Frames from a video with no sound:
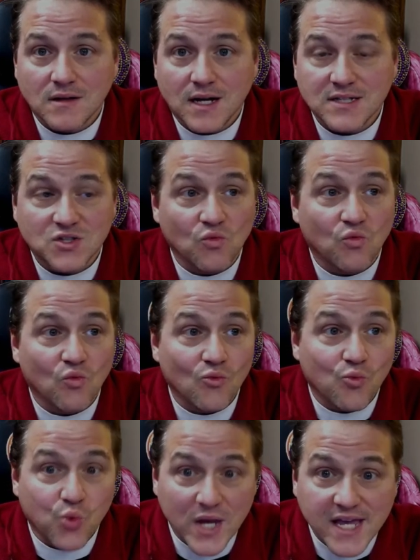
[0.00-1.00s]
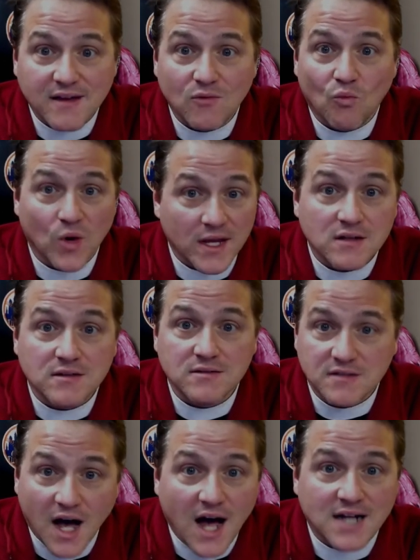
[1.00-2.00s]
And so we will
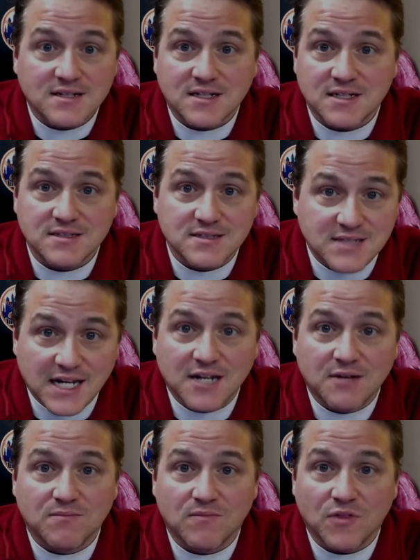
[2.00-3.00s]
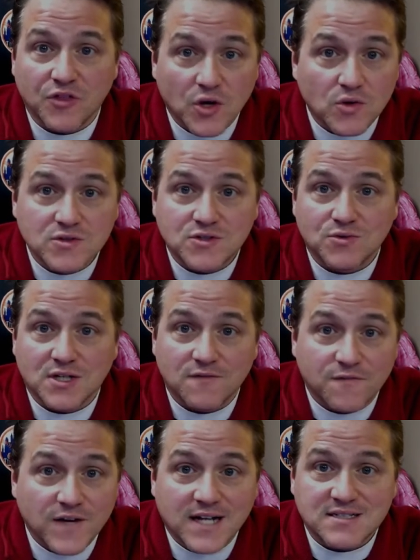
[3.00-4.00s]
not condemn those who
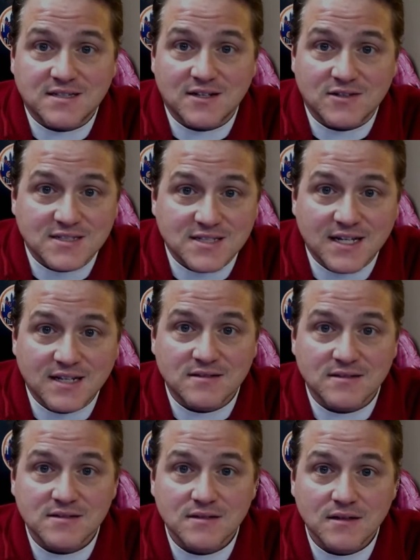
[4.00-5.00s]
confess their sins.